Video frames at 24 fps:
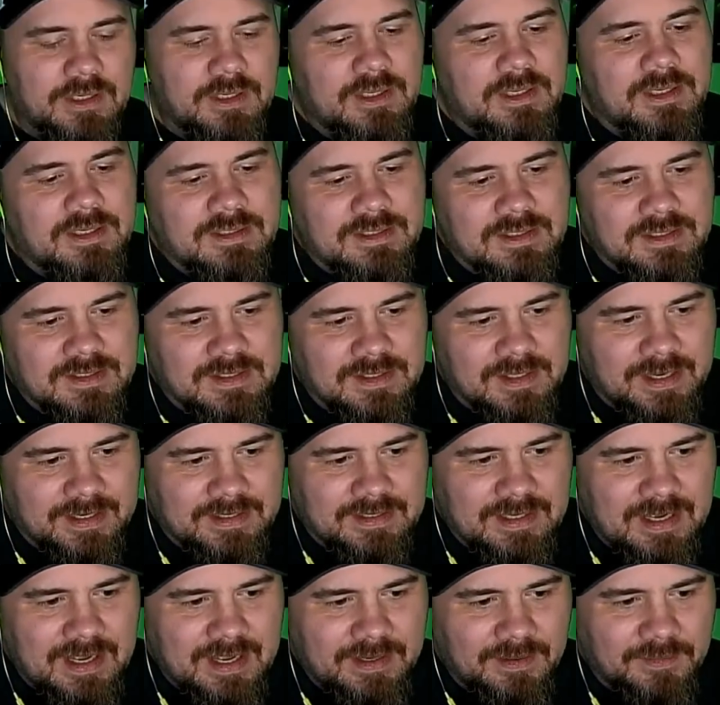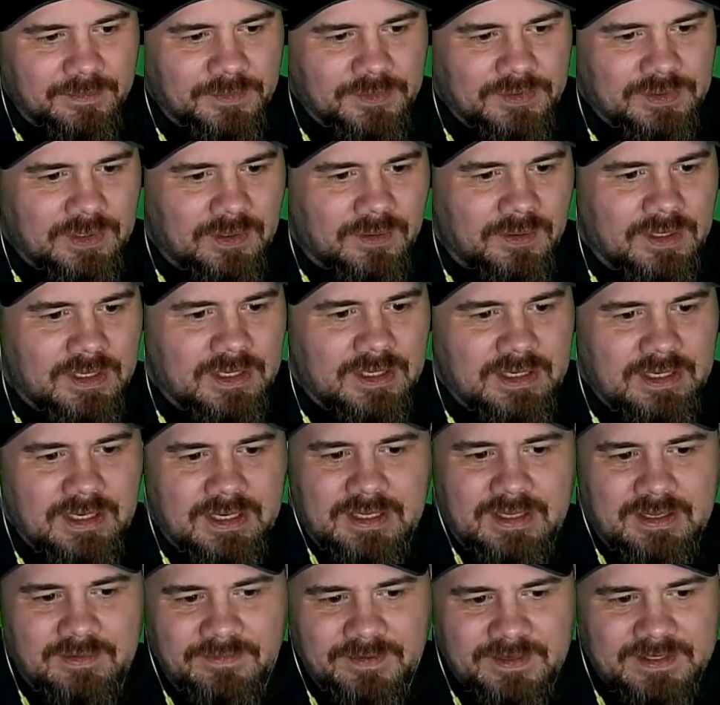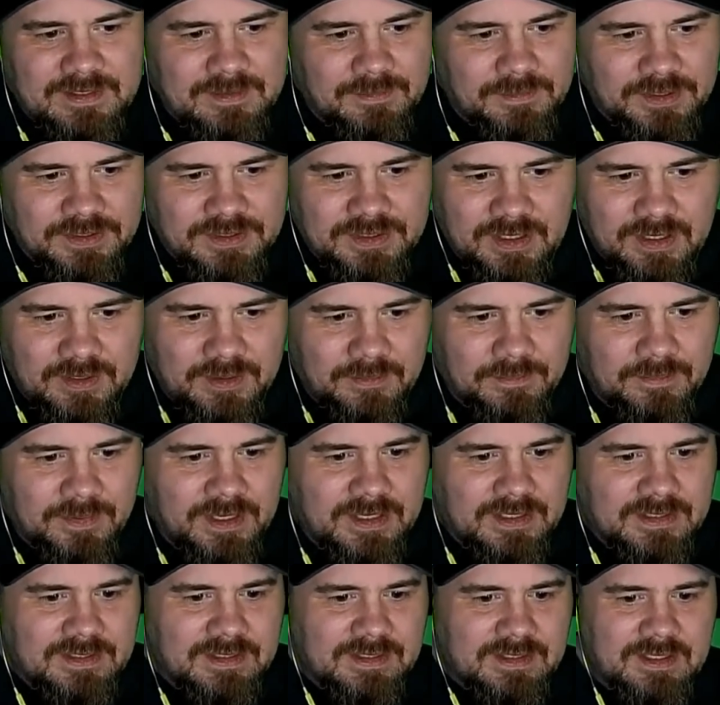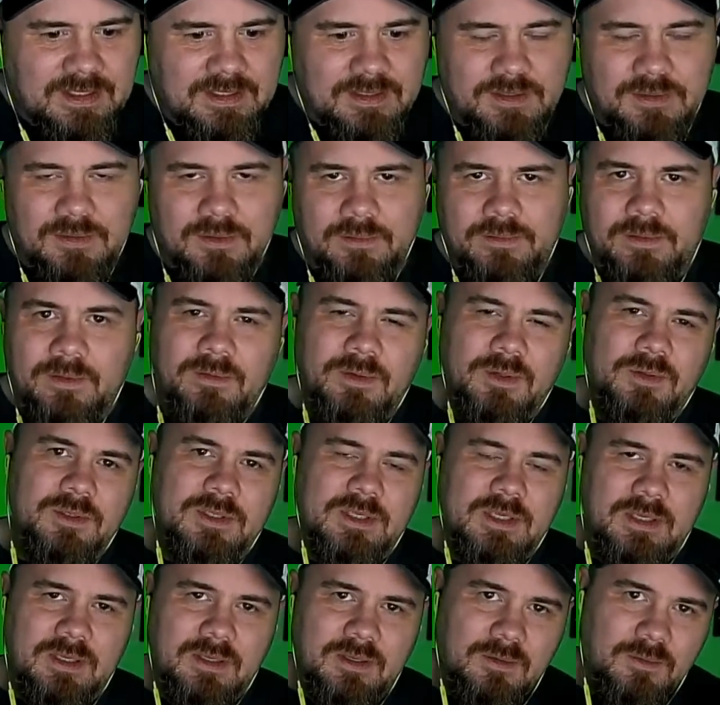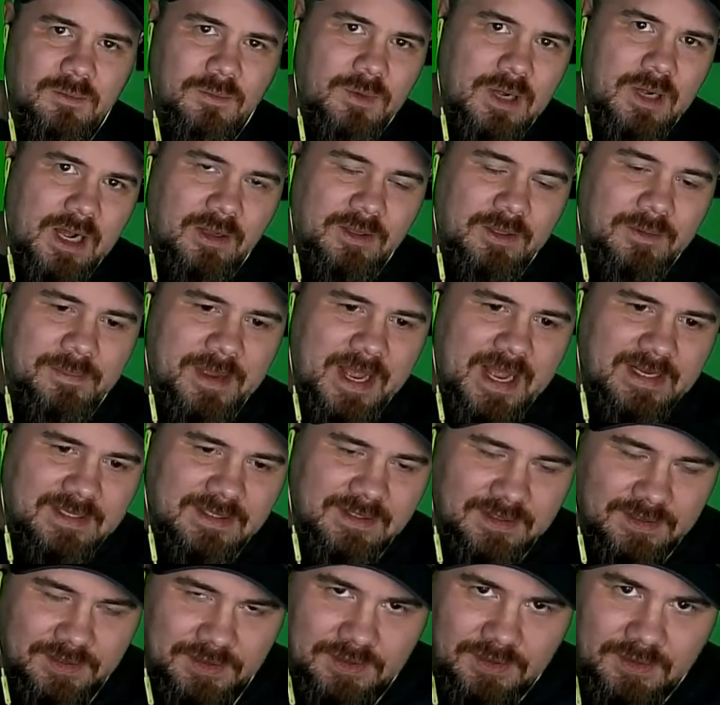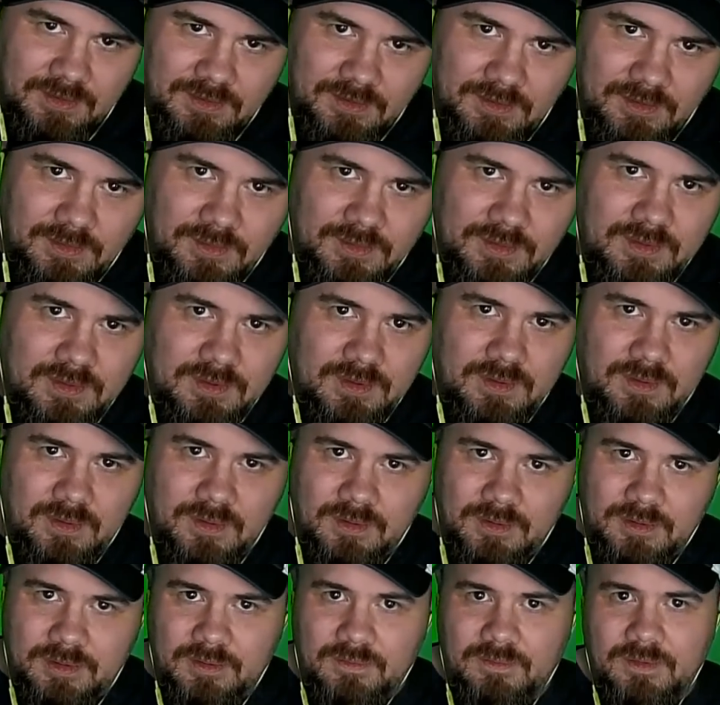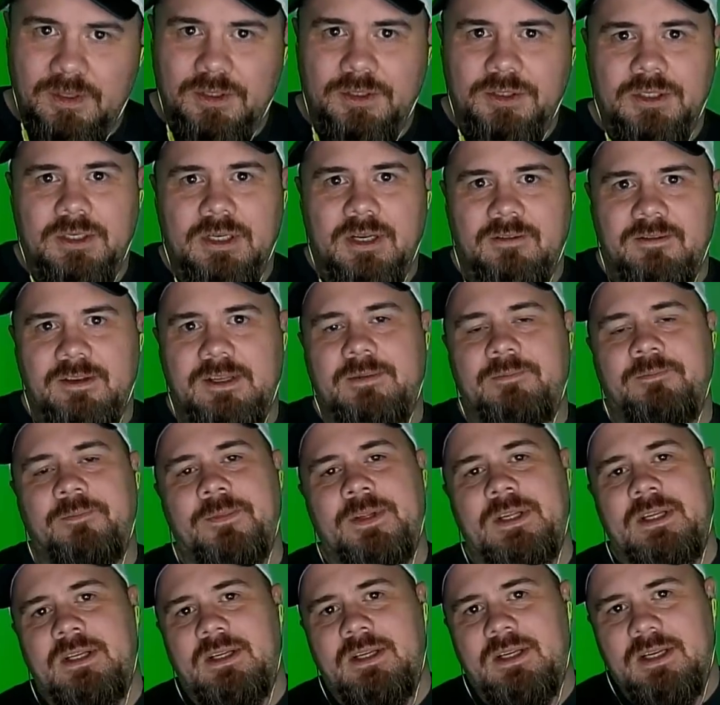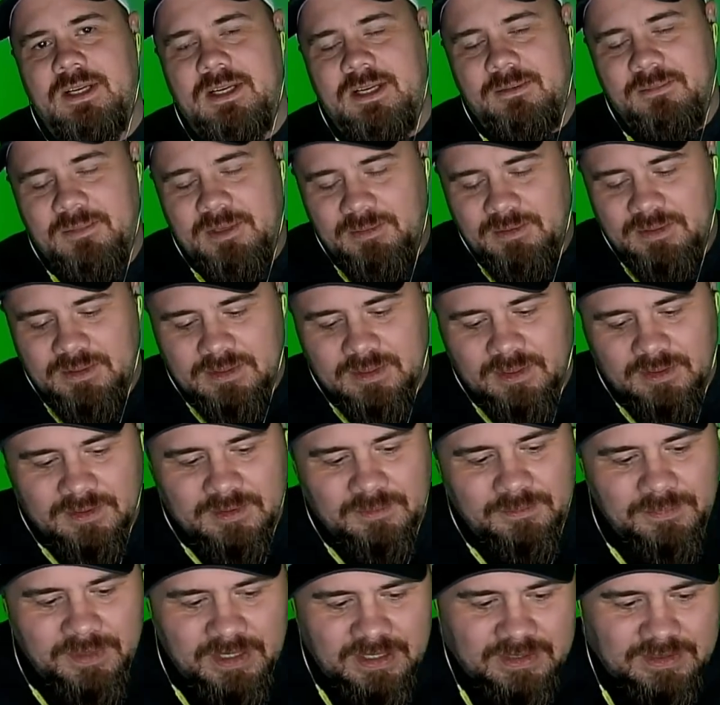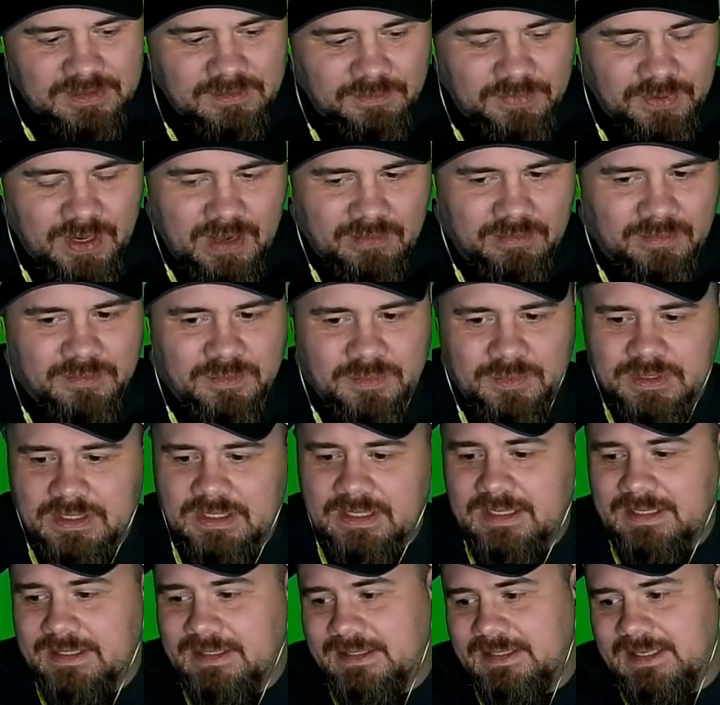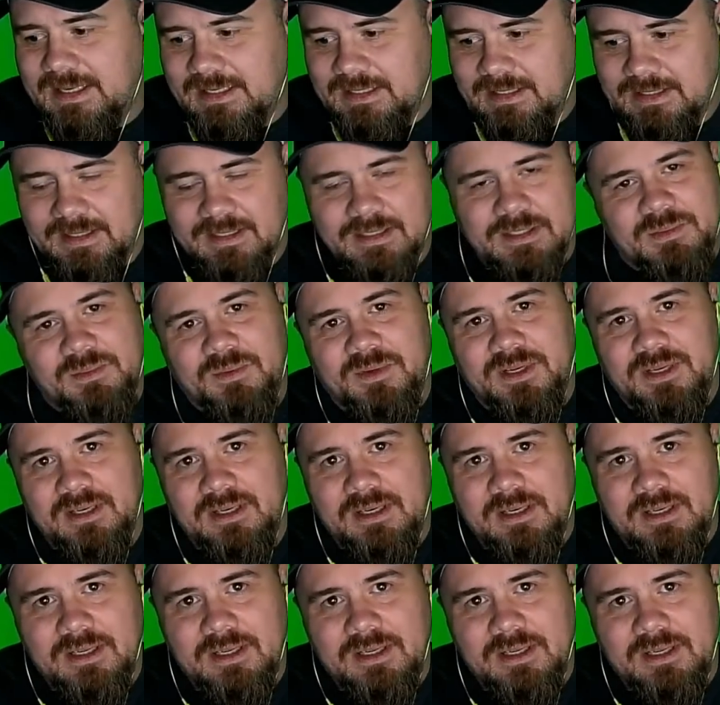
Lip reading: to select items. So, and they fixed a bunch of other bugs and things. So if you've used it while in the past, like Jill used the earlier version of it, maybe you saw some bugs and problems with it. I can tell you this one